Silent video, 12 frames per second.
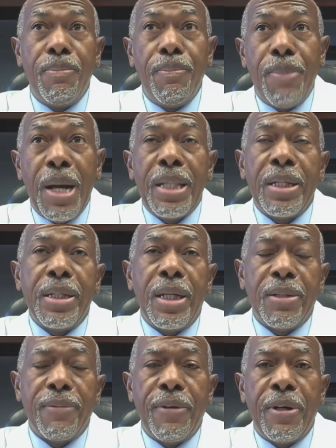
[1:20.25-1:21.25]
by the
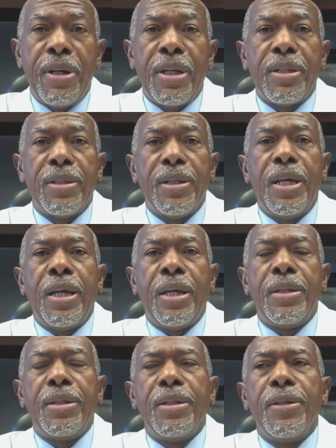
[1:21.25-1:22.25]
Delta variant.
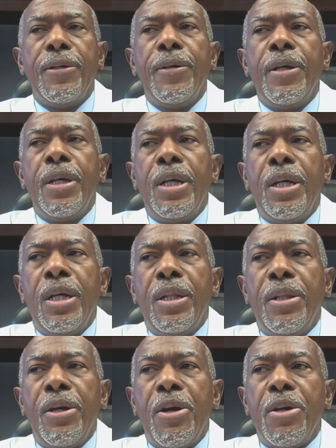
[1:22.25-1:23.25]
And
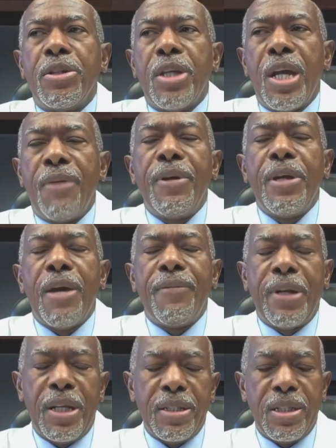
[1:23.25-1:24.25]
there's every
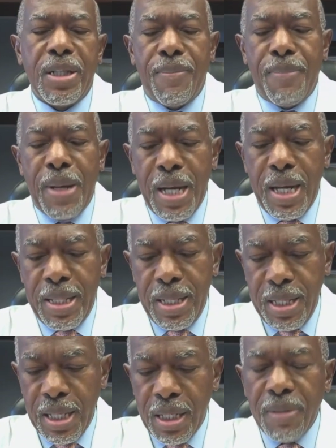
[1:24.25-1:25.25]
evidence that by
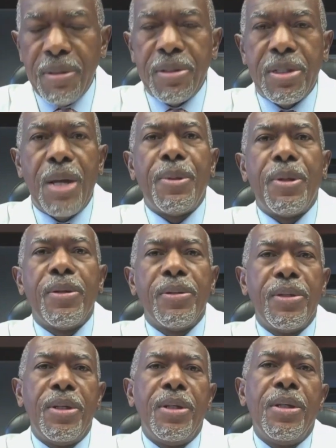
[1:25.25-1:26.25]
the end of the summer,
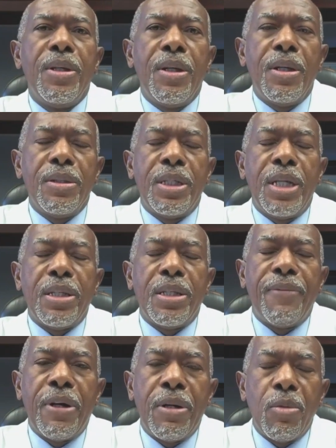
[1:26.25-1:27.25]
the Delta
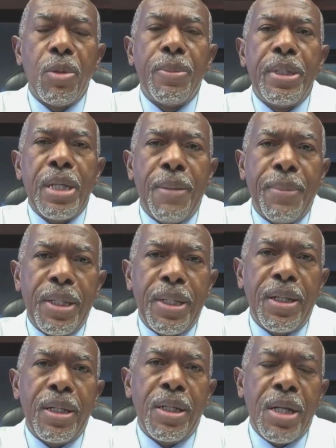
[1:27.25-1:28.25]
variant will be dominant
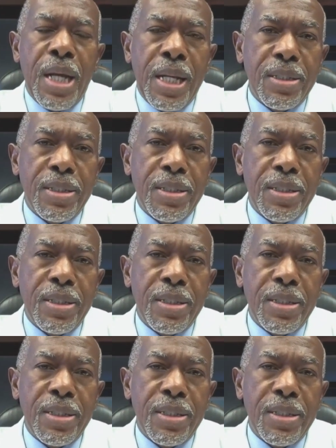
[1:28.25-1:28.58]
in the United